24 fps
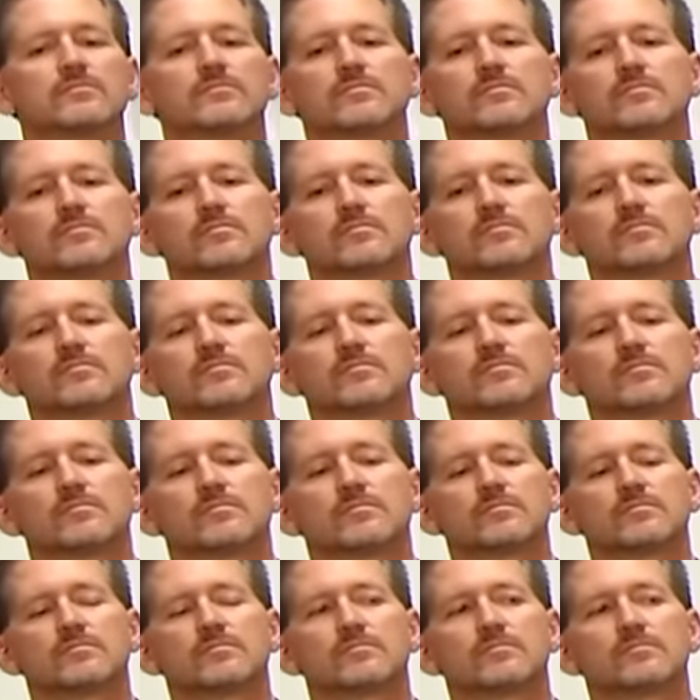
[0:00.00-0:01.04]

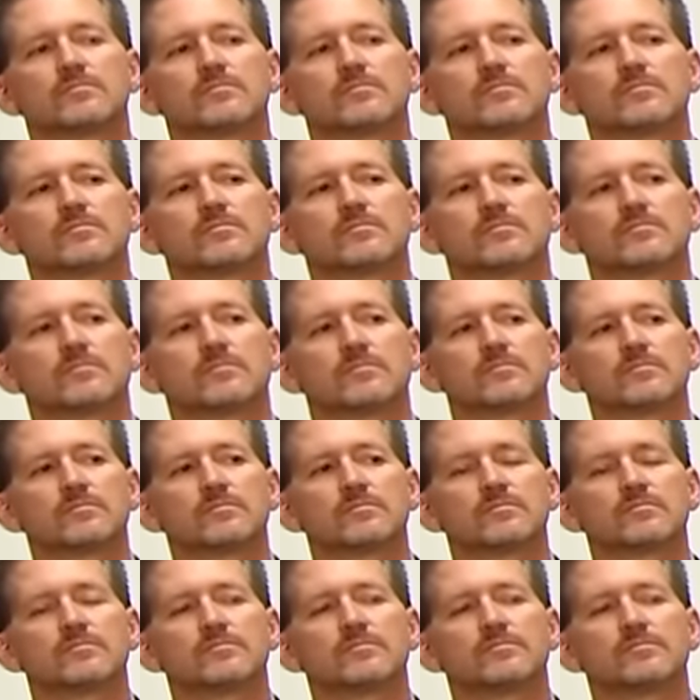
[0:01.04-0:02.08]

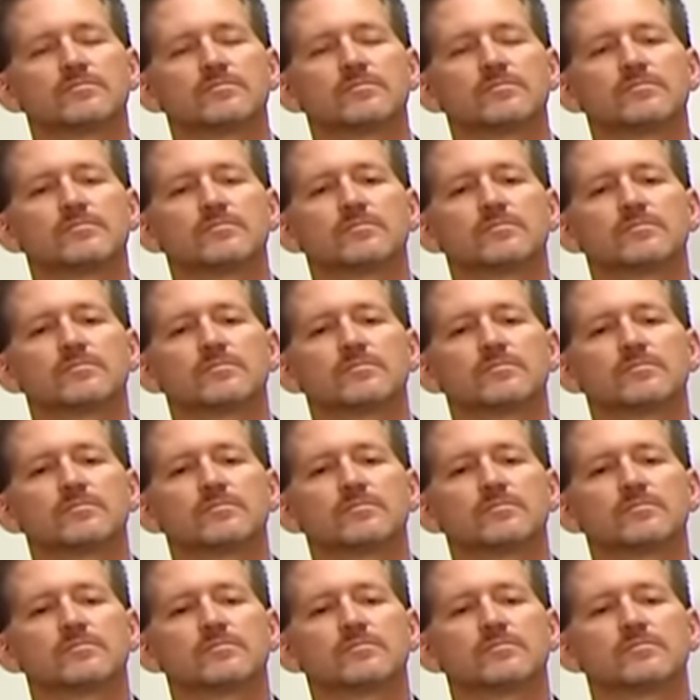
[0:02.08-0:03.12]

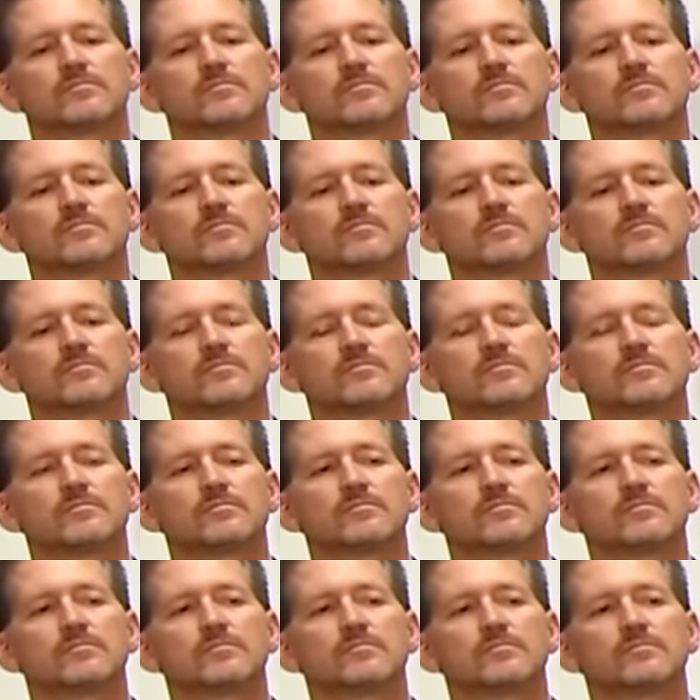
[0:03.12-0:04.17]

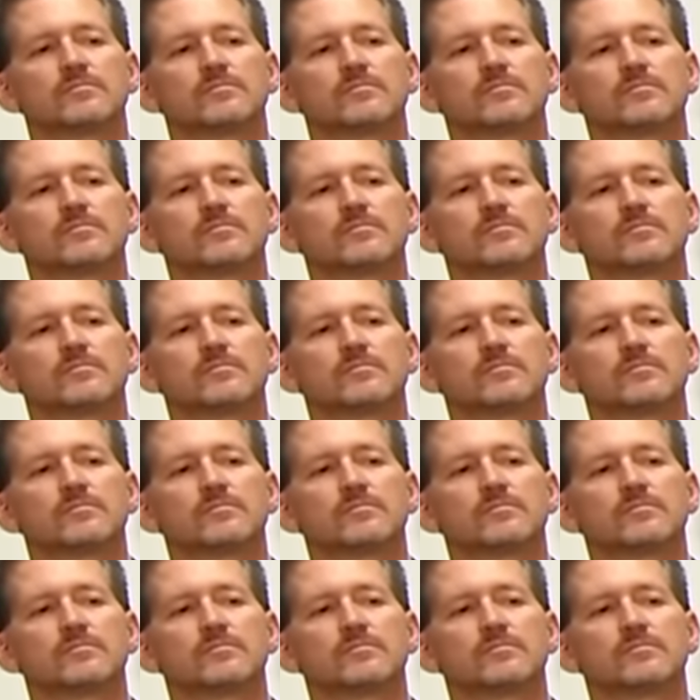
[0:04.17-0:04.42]
This person isn't speaking.